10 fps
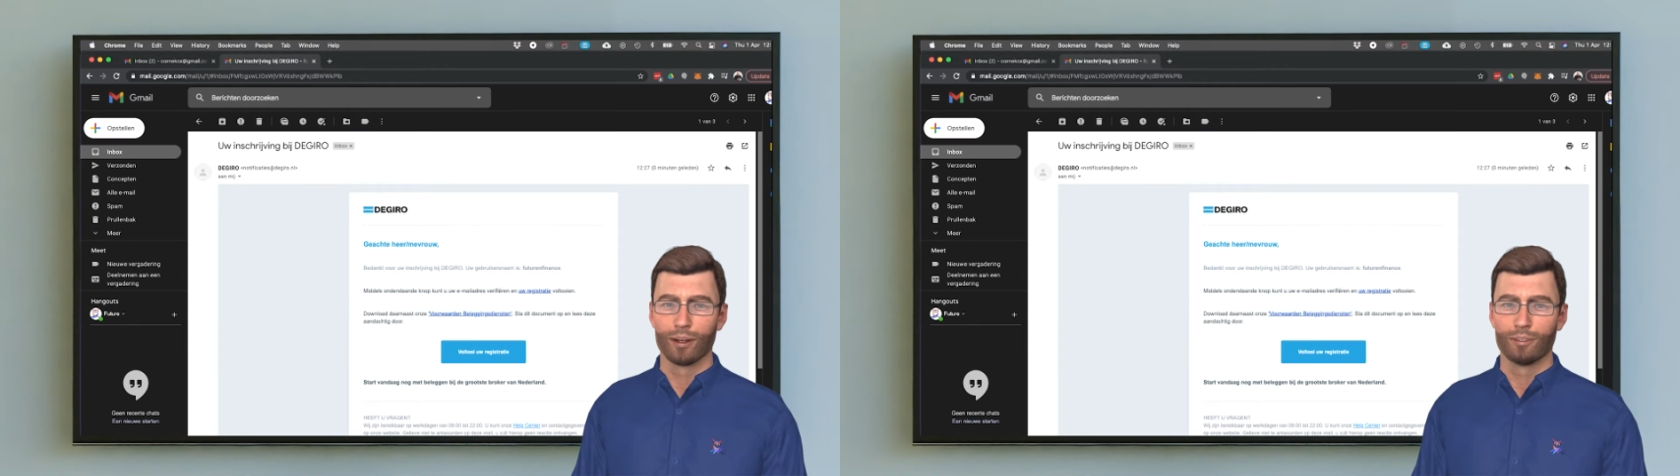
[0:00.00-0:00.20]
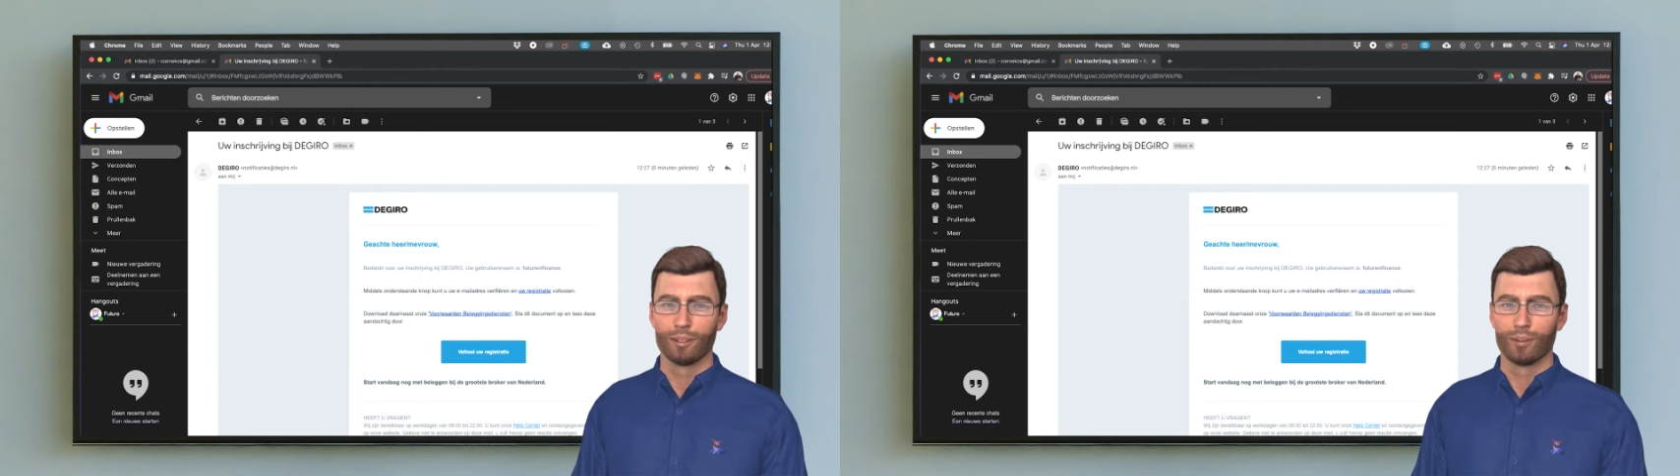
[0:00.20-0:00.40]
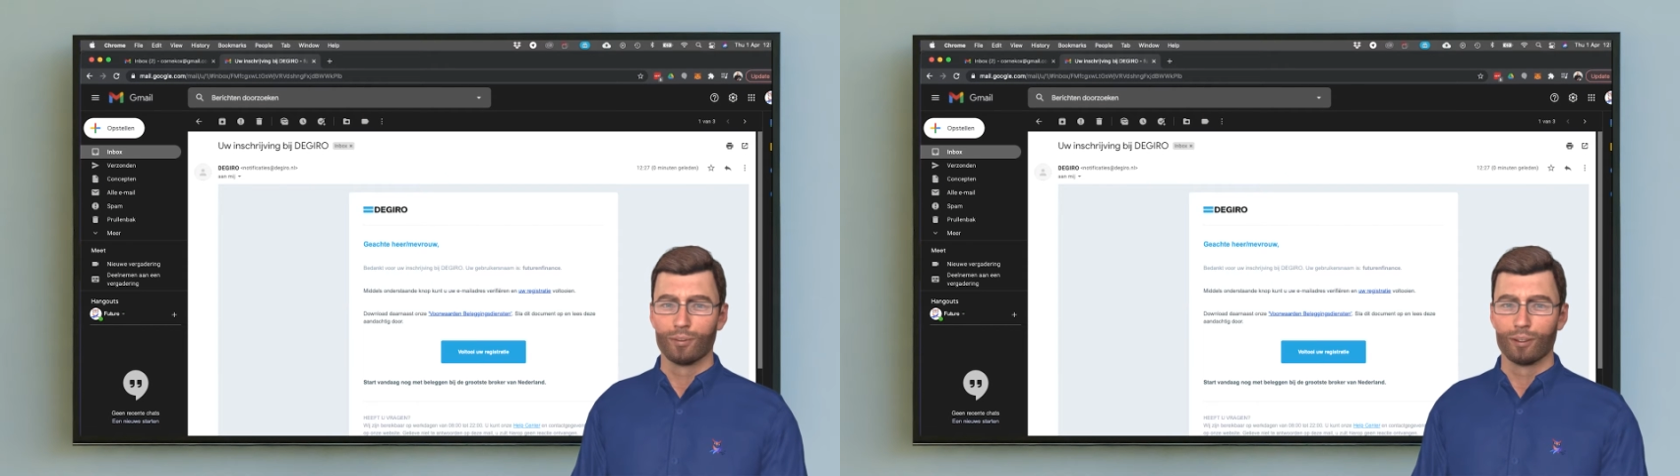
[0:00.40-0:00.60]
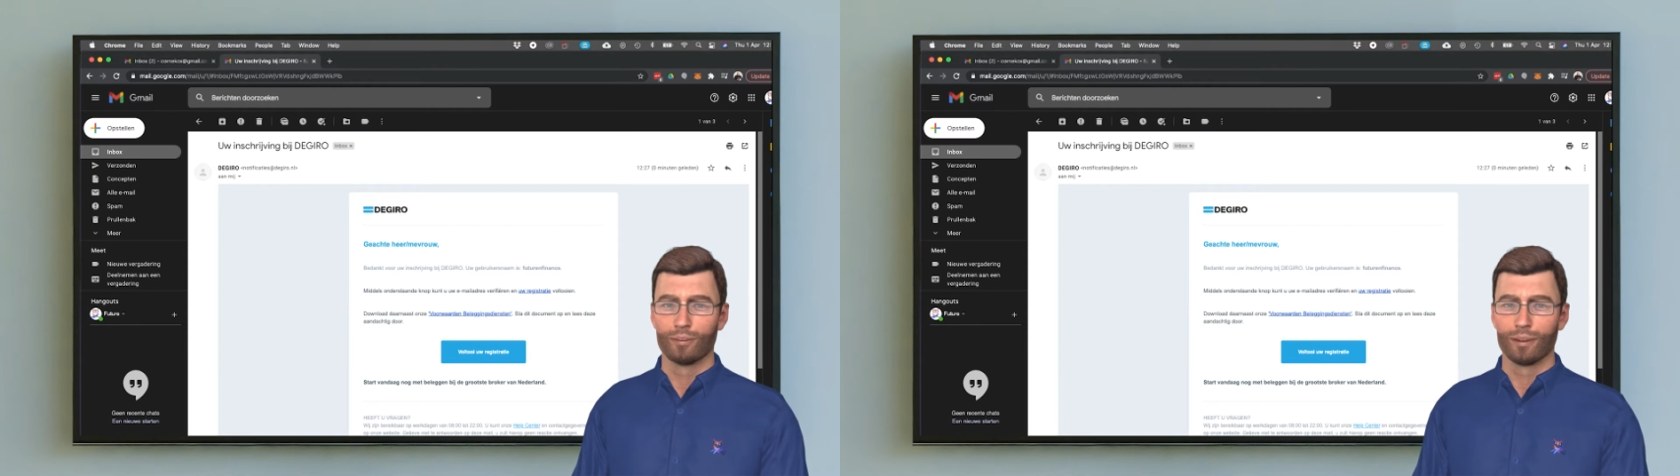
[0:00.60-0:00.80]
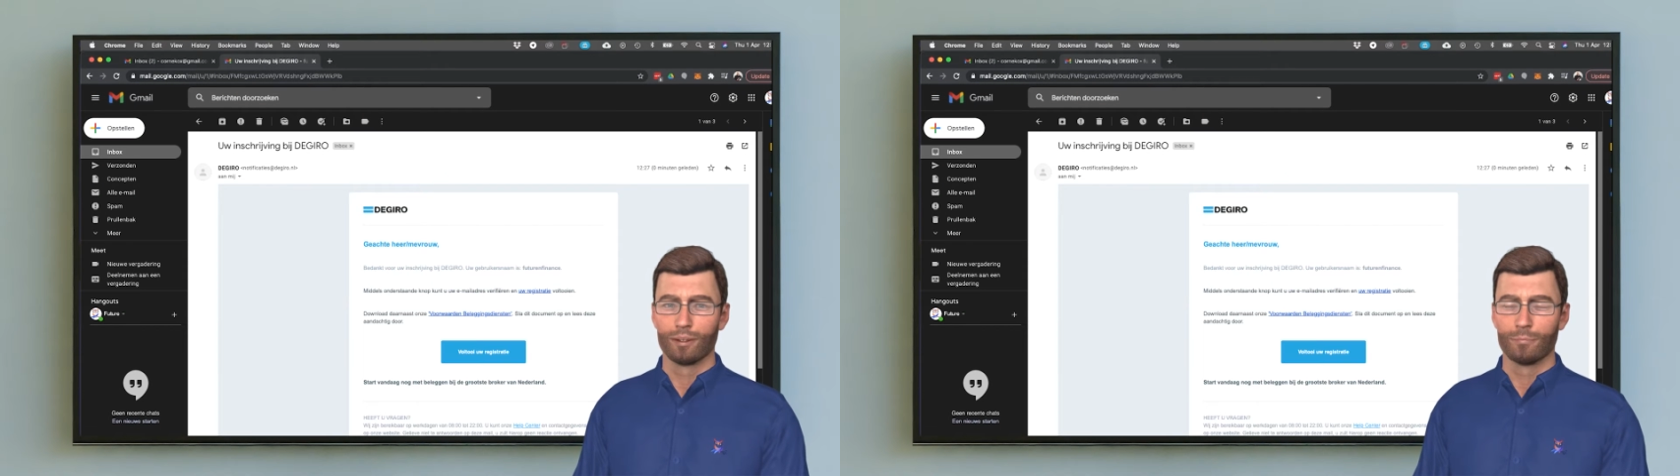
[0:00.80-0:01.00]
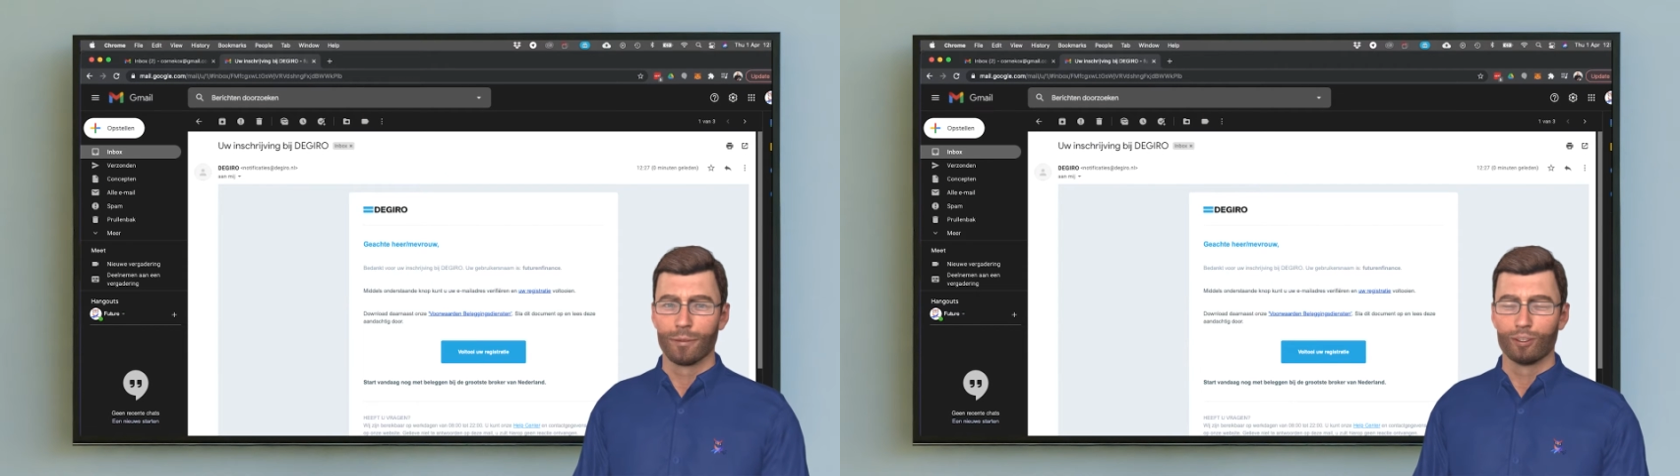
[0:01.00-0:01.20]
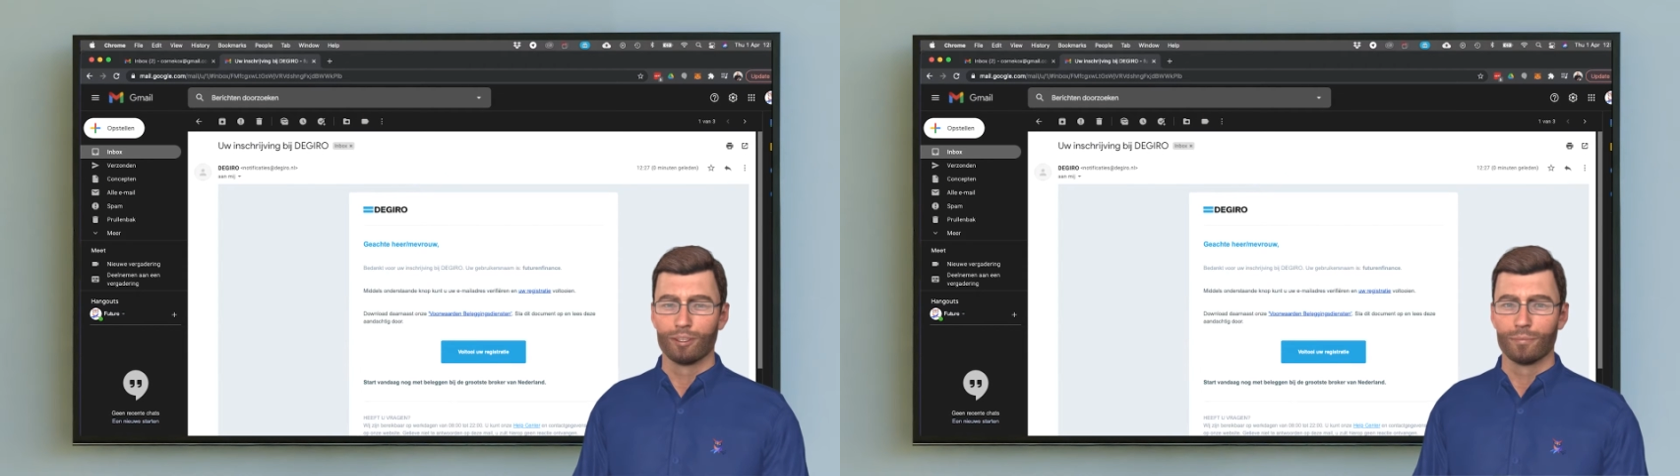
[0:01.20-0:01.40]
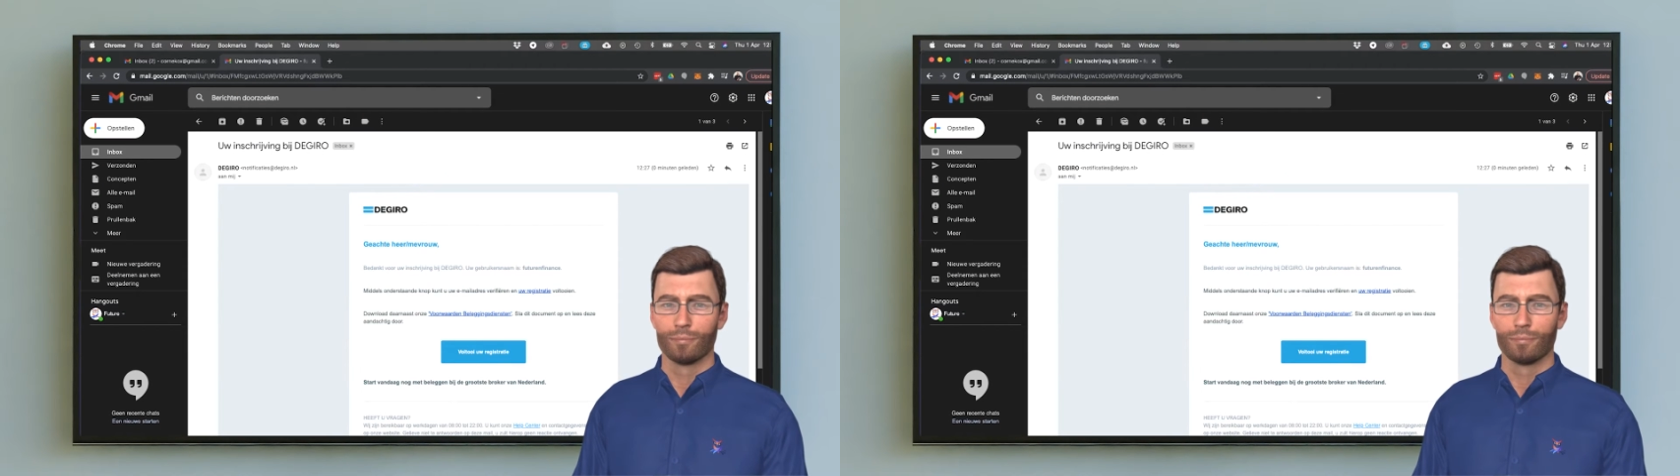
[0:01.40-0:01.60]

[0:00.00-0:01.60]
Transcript: Complete your registration.